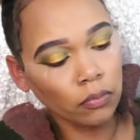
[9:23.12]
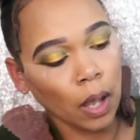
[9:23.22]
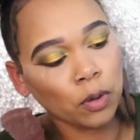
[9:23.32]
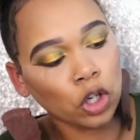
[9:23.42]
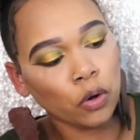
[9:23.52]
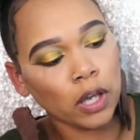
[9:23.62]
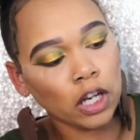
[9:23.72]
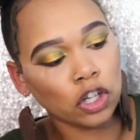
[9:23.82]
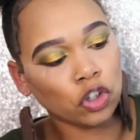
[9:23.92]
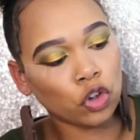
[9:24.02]
I'm gonna go
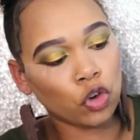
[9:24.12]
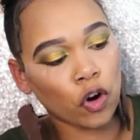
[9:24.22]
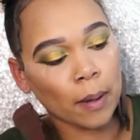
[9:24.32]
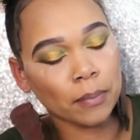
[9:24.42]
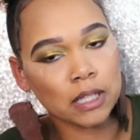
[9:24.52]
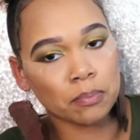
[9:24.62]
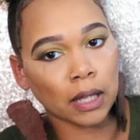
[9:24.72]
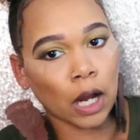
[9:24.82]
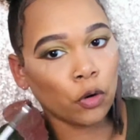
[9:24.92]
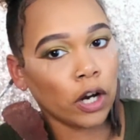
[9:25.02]
ahead and grab this
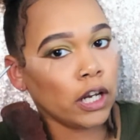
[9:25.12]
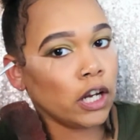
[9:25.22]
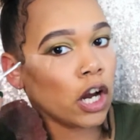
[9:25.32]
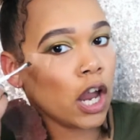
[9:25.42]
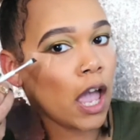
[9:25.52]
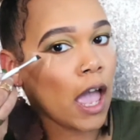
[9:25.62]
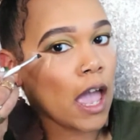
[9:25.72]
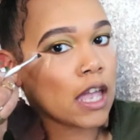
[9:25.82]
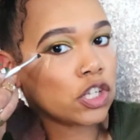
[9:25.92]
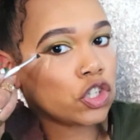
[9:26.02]
black right here
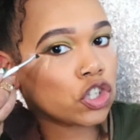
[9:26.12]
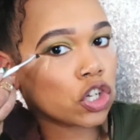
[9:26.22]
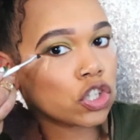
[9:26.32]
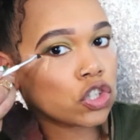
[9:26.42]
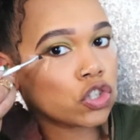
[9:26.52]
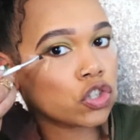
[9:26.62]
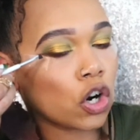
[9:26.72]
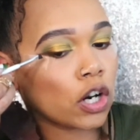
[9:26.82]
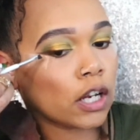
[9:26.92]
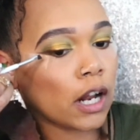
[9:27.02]
and just
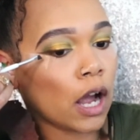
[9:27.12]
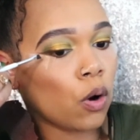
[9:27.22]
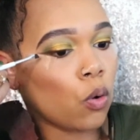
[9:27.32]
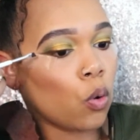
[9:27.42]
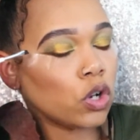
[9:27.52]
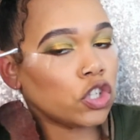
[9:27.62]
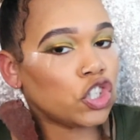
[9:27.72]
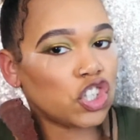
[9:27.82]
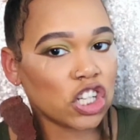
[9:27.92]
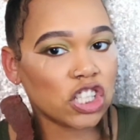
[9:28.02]
start it out on
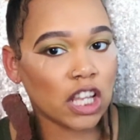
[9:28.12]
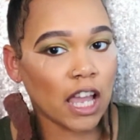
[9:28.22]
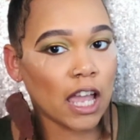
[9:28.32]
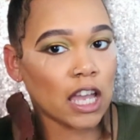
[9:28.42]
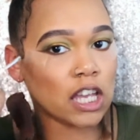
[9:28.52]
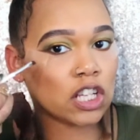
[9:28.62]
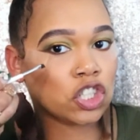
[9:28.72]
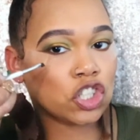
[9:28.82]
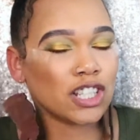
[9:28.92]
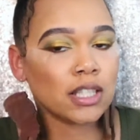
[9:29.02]
just the
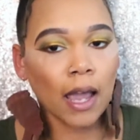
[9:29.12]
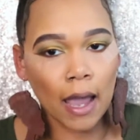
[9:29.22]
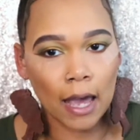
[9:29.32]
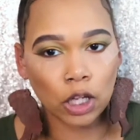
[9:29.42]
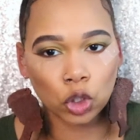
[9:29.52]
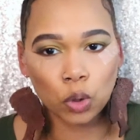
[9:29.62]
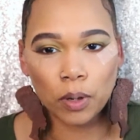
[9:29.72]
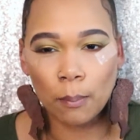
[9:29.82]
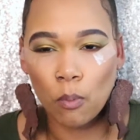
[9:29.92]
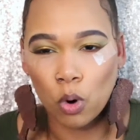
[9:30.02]
edge, just to add a little
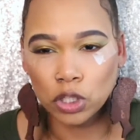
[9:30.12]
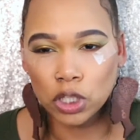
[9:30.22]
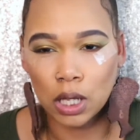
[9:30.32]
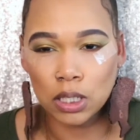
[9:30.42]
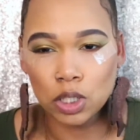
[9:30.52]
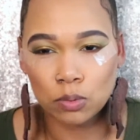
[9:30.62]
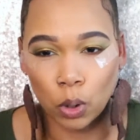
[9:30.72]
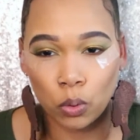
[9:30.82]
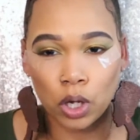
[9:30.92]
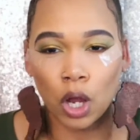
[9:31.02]
bit more to that
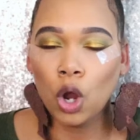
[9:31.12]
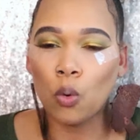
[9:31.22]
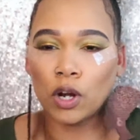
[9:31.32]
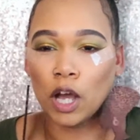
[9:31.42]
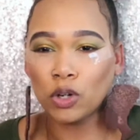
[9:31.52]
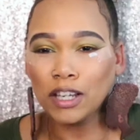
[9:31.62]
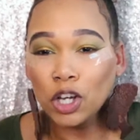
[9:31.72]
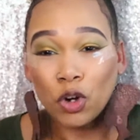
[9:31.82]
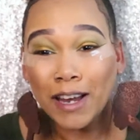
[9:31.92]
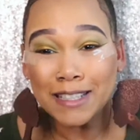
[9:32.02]
smoke. We're not gonna
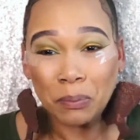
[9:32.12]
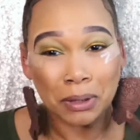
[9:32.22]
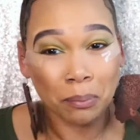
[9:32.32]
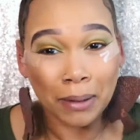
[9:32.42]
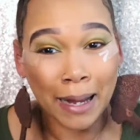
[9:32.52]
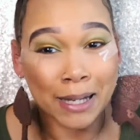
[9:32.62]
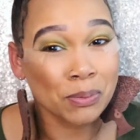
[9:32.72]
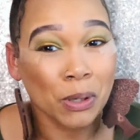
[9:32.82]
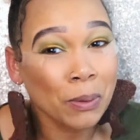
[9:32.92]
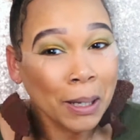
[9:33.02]
get crazy with the black
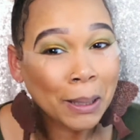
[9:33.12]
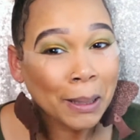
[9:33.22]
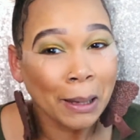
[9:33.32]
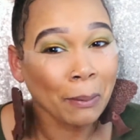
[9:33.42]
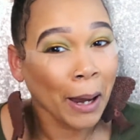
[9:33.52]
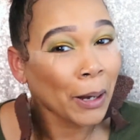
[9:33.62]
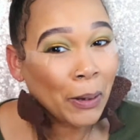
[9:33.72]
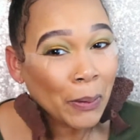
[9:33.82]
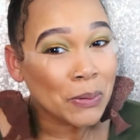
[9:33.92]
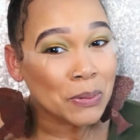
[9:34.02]
because we don't wanna look like
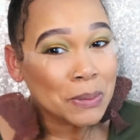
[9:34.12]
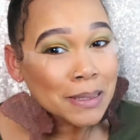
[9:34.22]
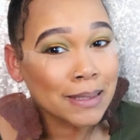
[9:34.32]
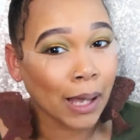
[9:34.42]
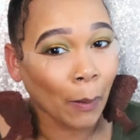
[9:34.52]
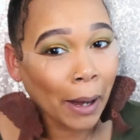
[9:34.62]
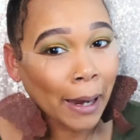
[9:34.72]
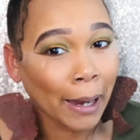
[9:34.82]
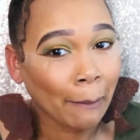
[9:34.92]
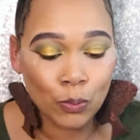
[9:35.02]
raccoons, all right?